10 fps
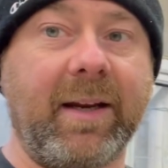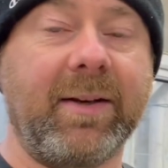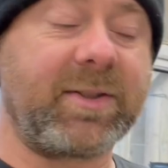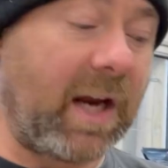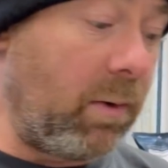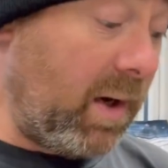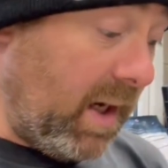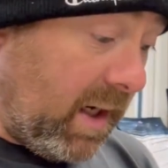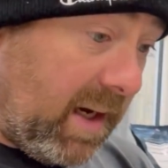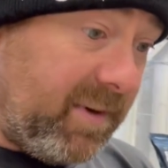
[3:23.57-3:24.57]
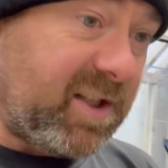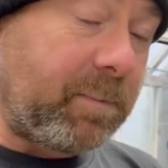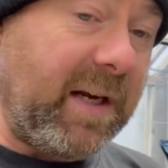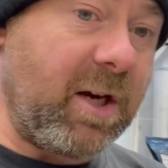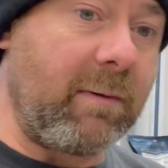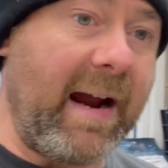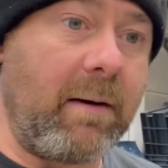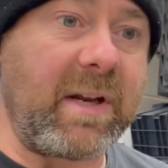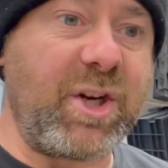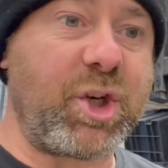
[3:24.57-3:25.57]
So let me spin you around
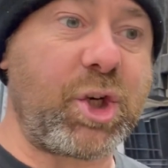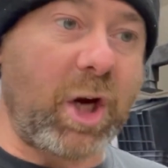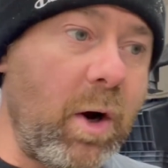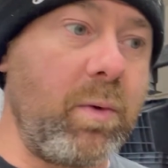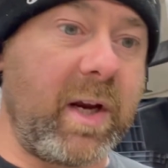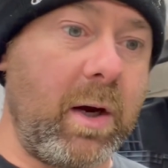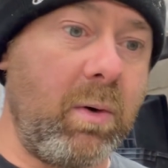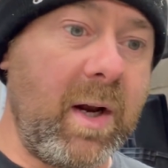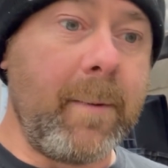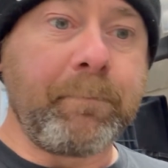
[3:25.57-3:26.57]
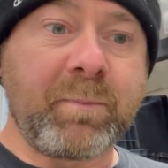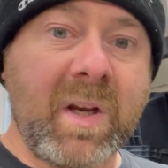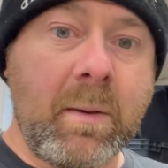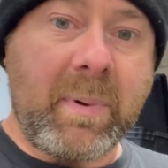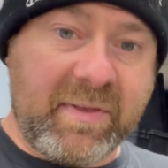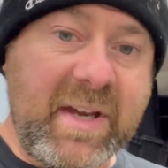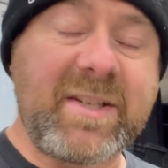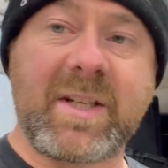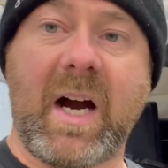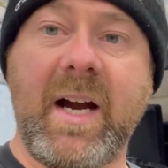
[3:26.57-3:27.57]
and show you. But this,
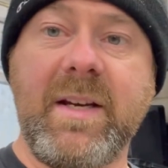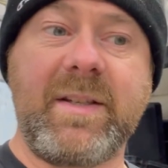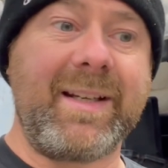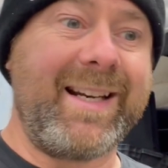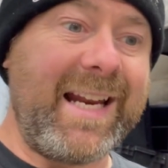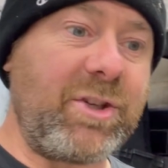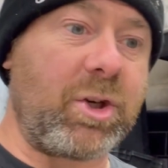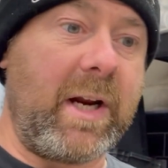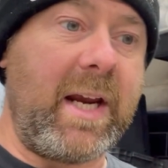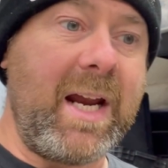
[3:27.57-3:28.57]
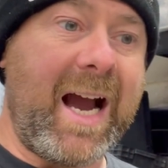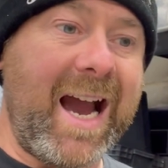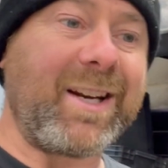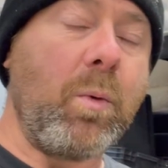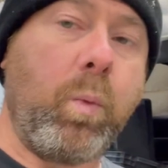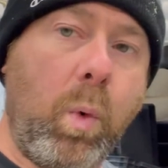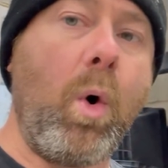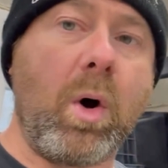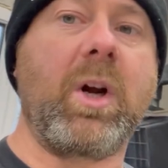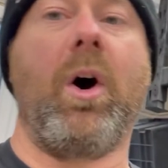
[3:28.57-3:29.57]
guys, literally, I can
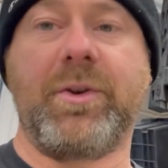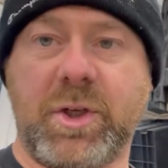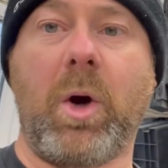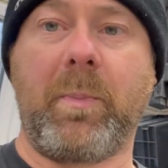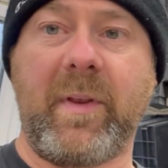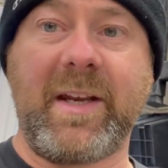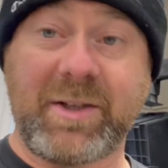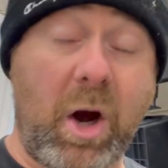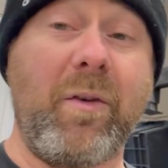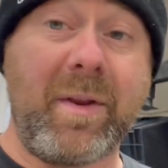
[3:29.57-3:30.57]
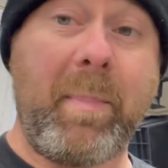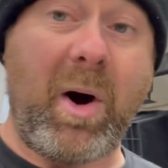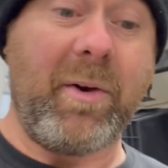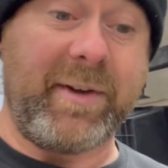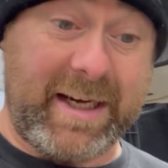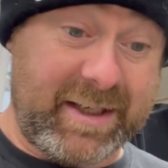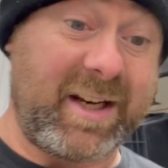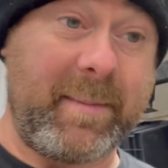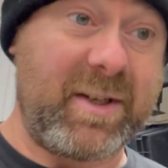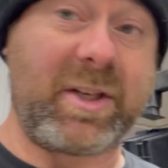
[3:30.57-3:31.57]
walk on top of this on the pond. It is going
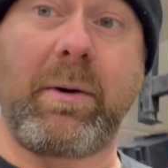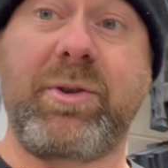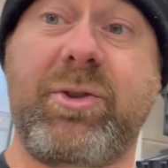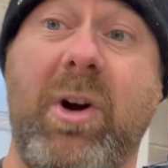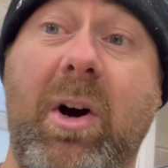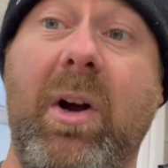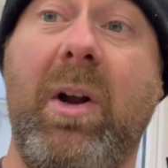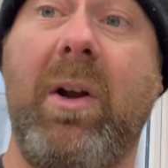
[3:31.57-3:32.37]
to be so strong.